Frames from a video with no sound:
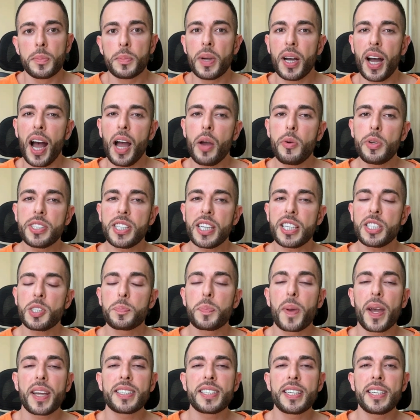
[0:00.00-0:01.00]
but I was
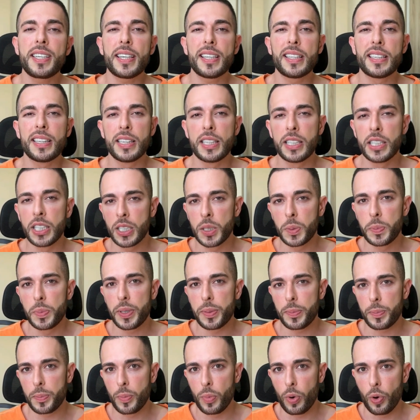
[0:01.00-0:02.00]
expecting a little
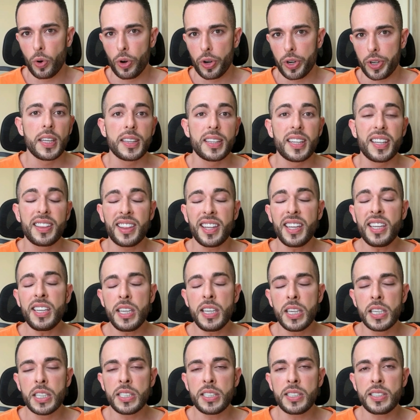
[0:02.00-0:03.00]
bit more. The thing
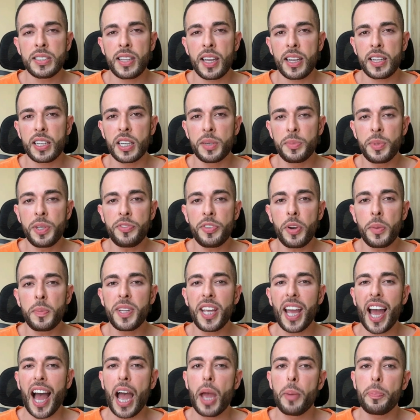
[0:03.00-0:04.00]
is that coming from
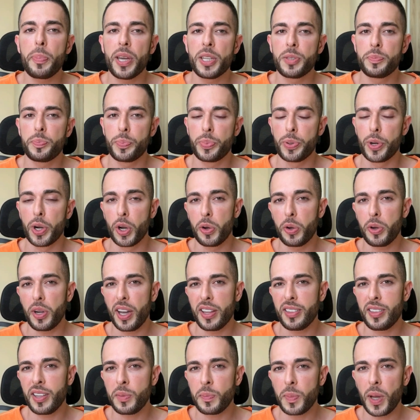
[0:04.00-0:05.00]
the iPad Pro,
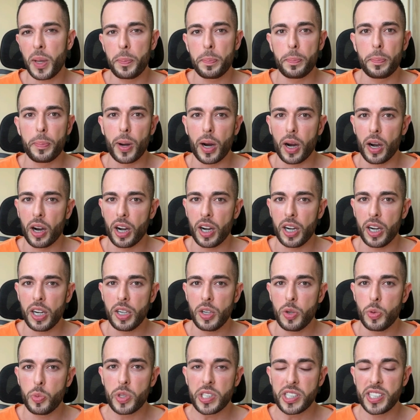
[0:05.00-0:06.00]
I think my
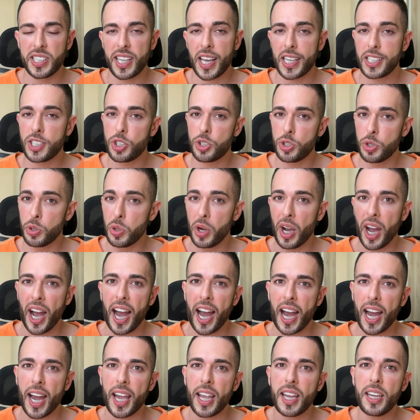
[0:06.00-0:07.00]
bar was set too
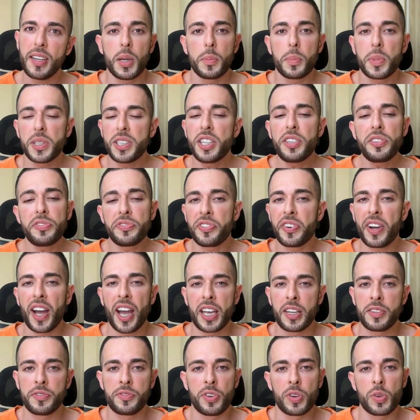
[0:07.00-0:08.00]
high, but they're
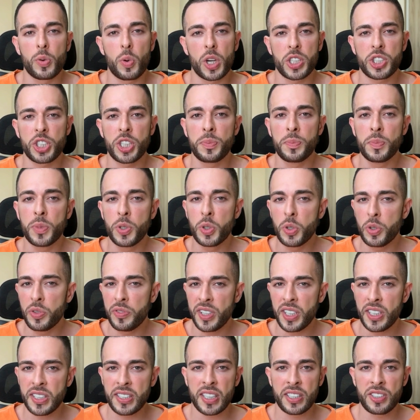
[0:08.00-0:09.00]
fine for watching
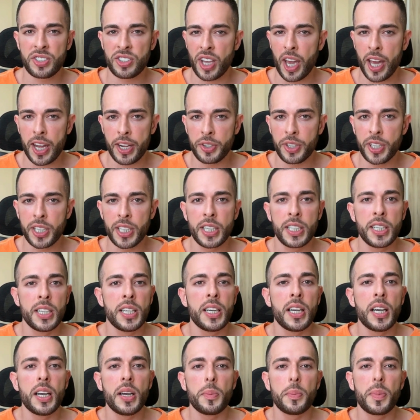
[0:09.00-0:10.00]
movies, etc.
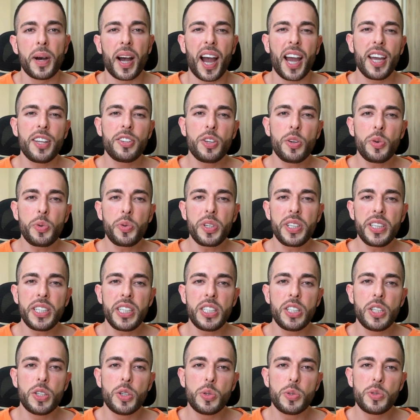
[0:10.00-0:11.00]
But I don't
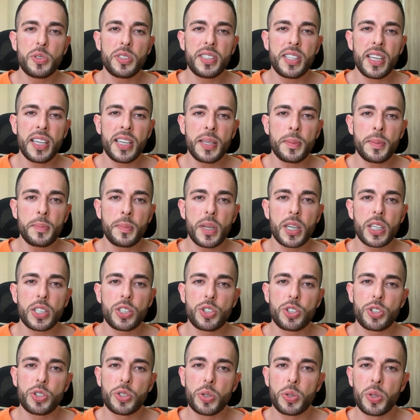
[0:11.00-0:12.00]
really use them
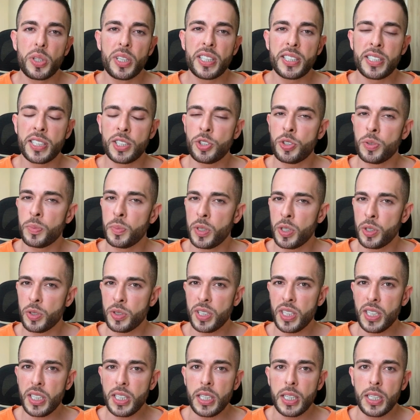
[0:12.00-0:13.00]
to listen to
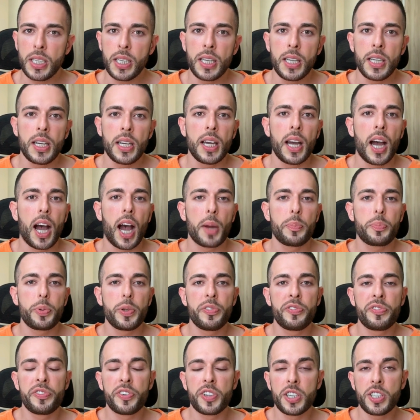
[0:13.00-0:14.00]
music. I
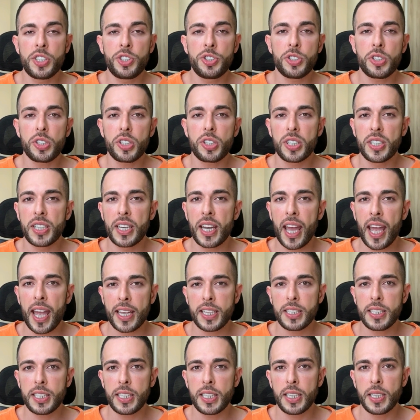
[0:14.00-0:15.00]
prefer to
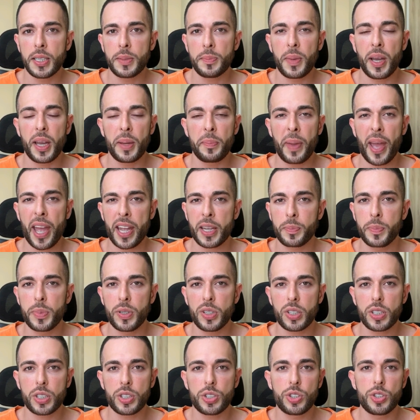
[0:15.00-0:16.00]
connect my
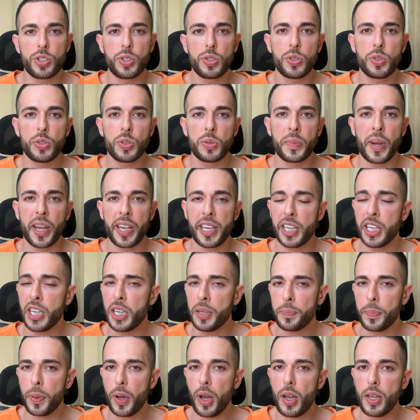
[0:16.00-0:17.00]
MacBook to my
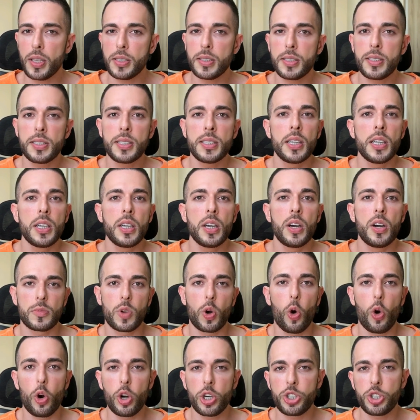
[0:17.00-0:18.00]
AirPods
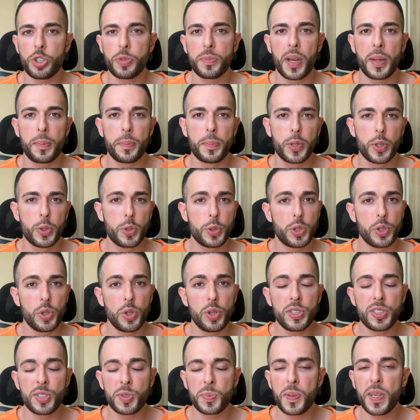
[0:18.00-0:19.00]
or to my
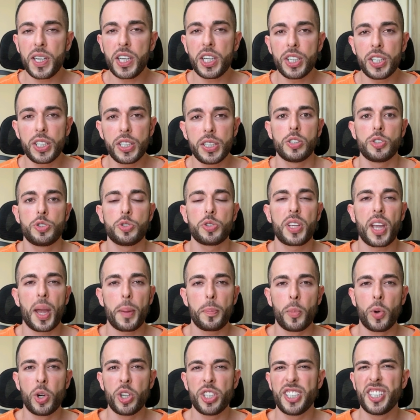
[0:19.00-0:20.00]
Bluetooth speaker to
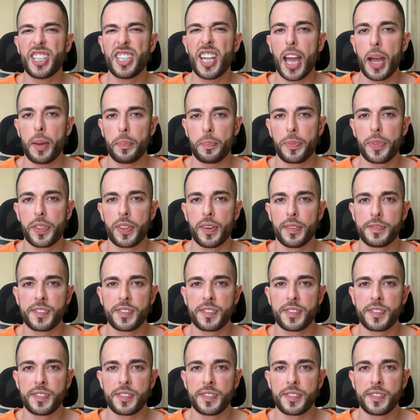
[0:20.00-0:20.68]
get more depth of